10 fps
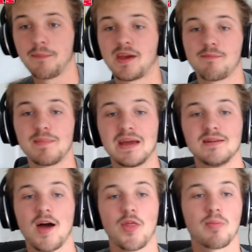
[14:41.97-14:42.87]
Giving me
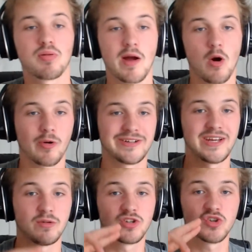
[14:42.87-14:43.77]
another
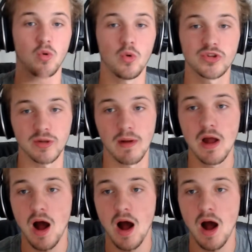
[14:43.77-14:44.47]
priority, which is awesome.